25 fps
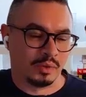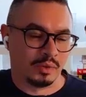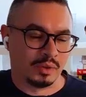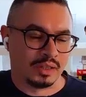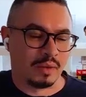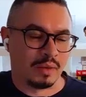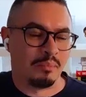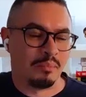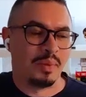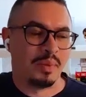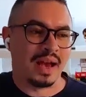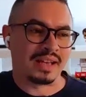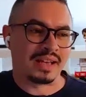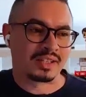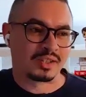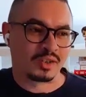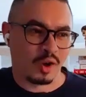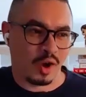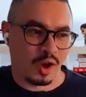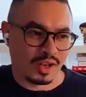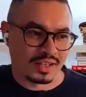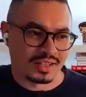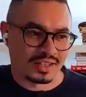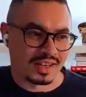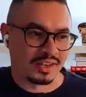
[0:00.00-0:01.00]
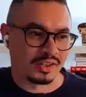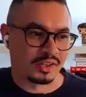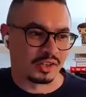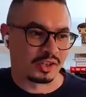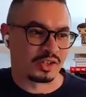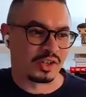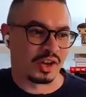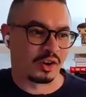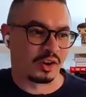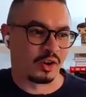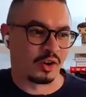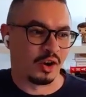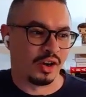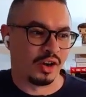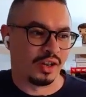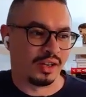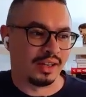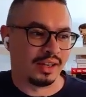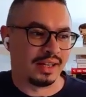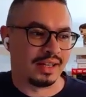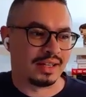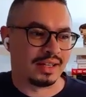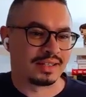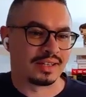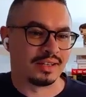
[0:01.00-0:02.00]
the best call centers are going to
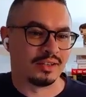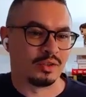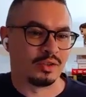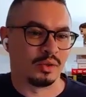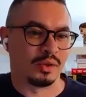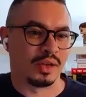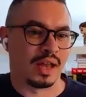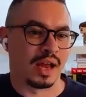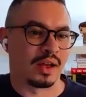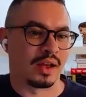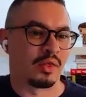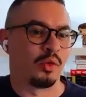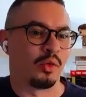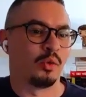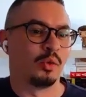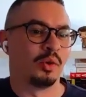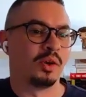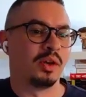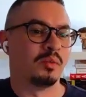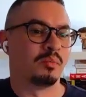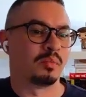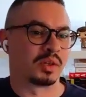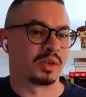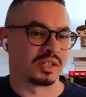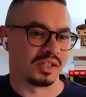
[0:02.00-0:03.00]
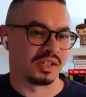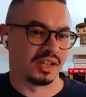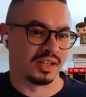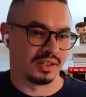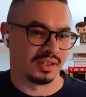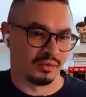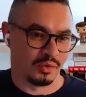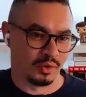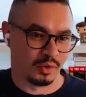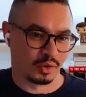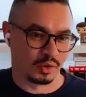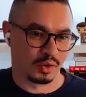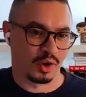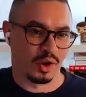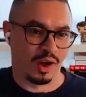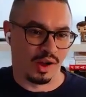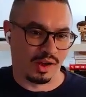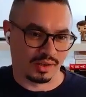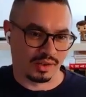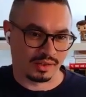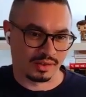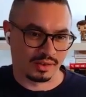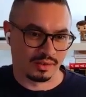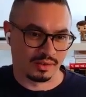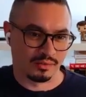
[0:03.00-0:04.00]
listen to like 3% of their
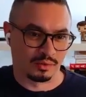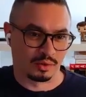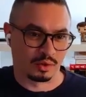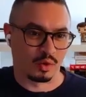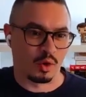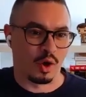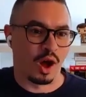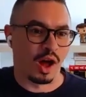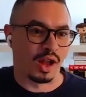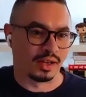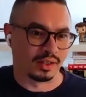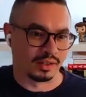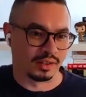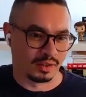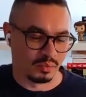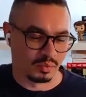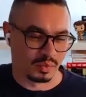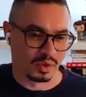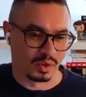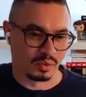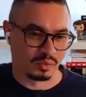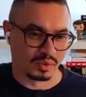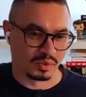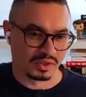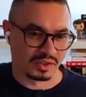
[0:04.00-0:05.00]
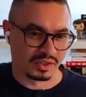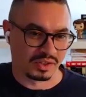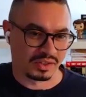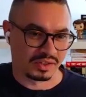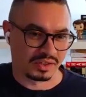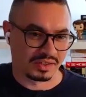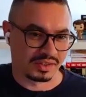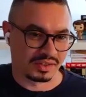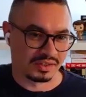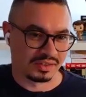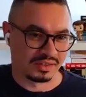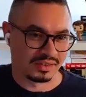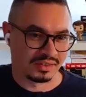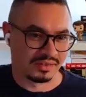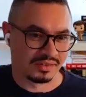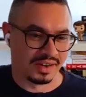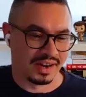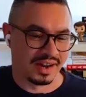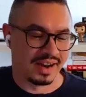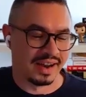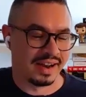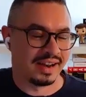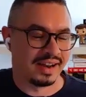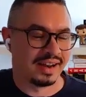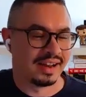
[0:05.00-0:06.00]
calls for quality purposes,
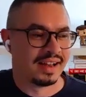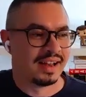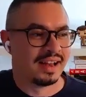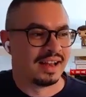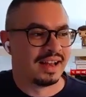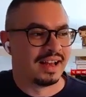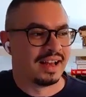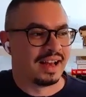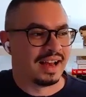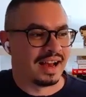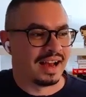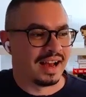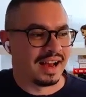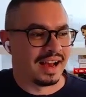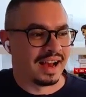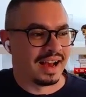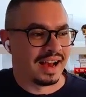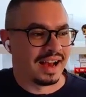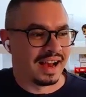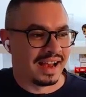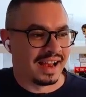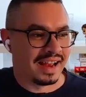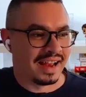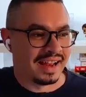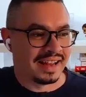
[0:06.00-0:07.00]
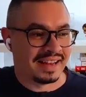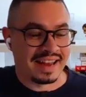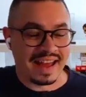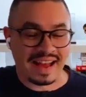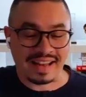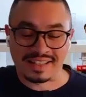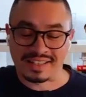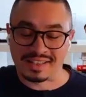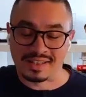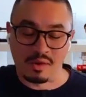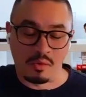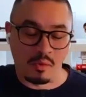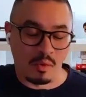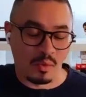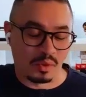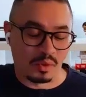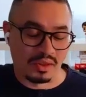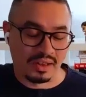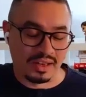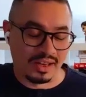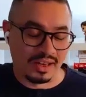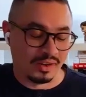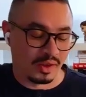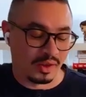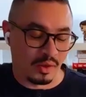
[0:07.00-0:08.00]
right? Sure. And that's the
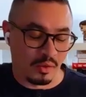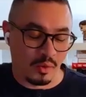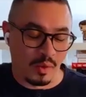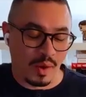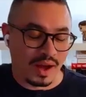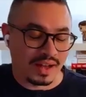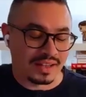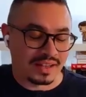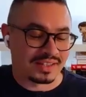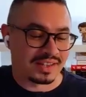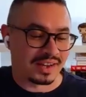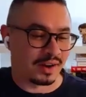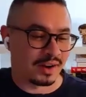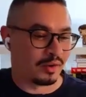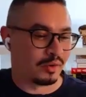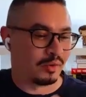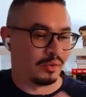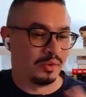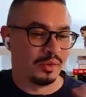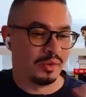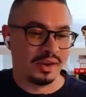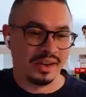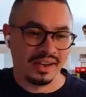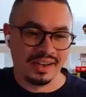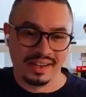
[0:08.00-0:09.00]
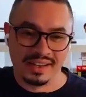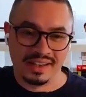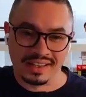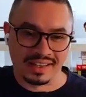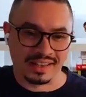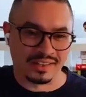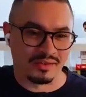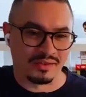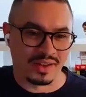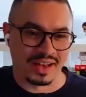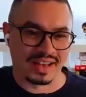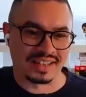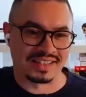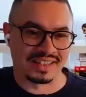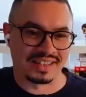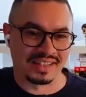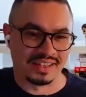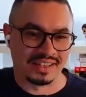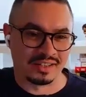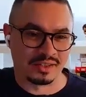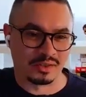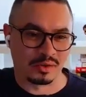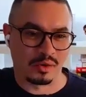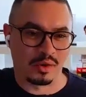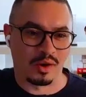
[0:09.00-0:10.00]
ones that are really investing
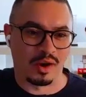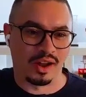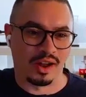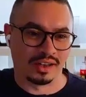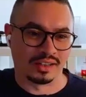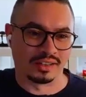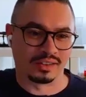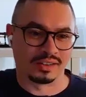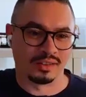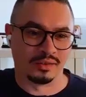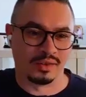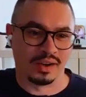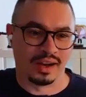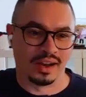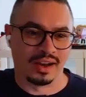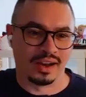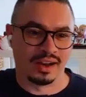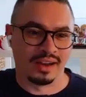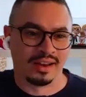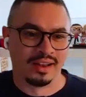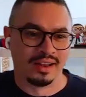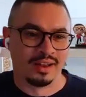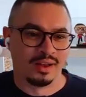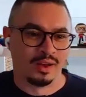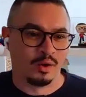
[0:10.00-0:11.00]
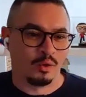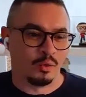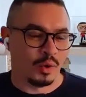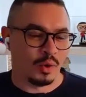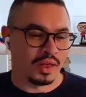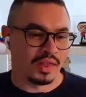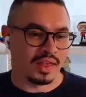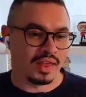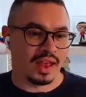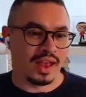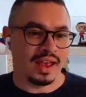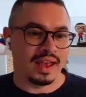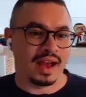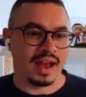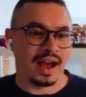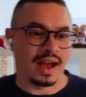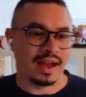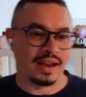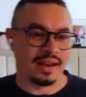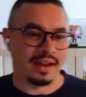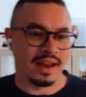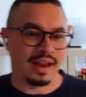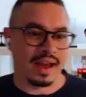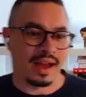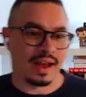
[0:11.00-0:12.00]
into quality, right? With
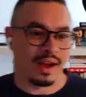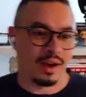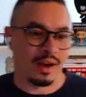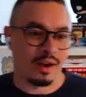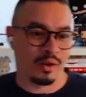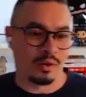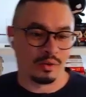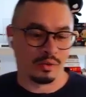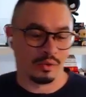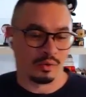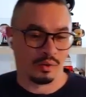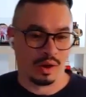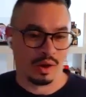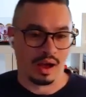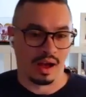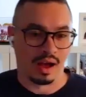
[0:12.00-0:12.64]
AI now,